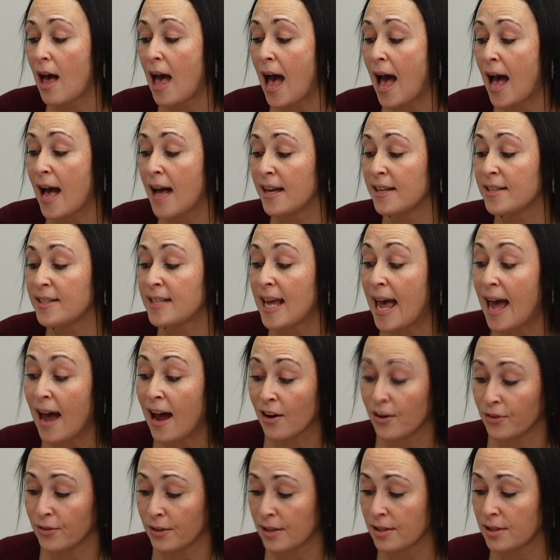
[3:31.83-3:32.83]
as
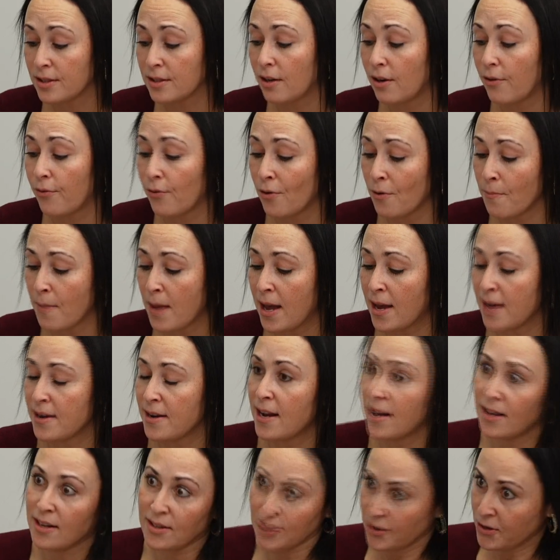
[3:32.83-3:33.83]
at risk for men
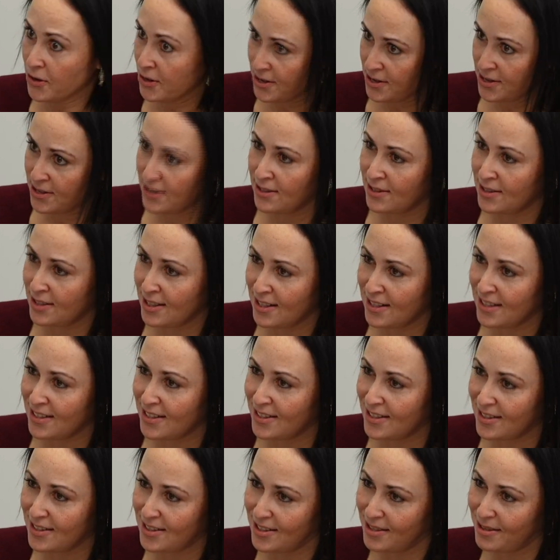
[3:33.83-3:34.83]
as heart
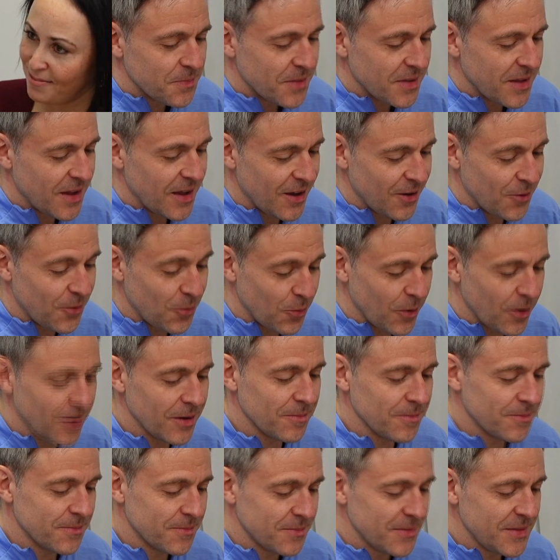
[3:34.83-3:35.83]
disease? Yeah,
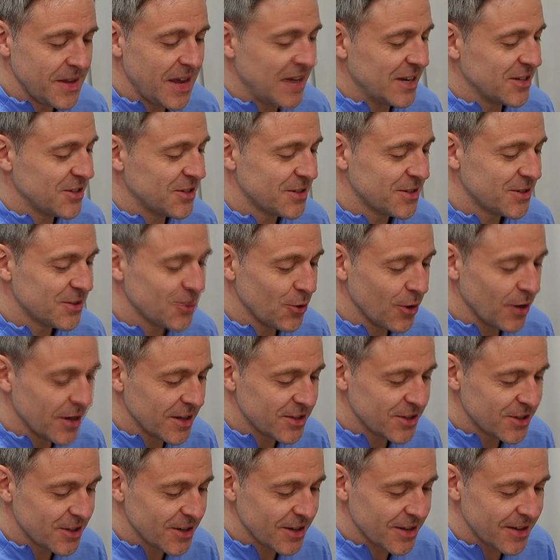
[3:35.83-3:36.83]
well, yes. So
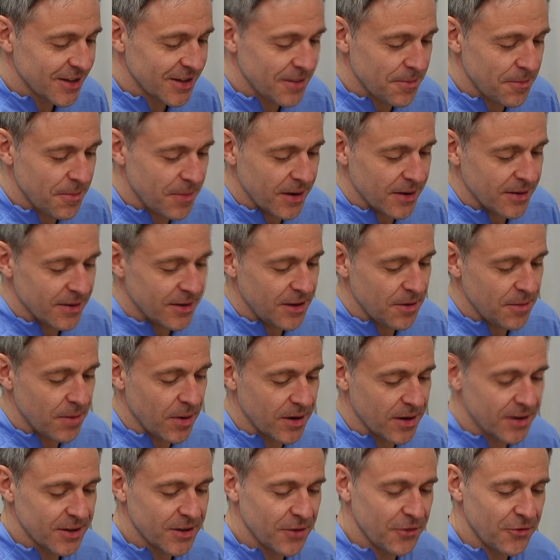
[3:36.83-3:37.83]
let's
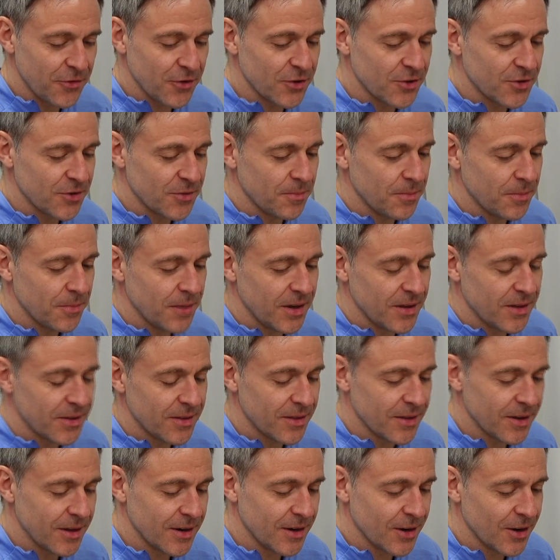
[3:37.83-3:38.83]
debunk the first myth.
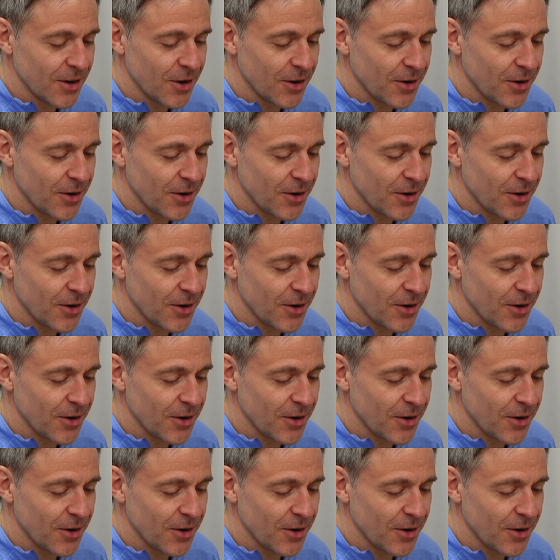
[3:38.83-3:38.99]
And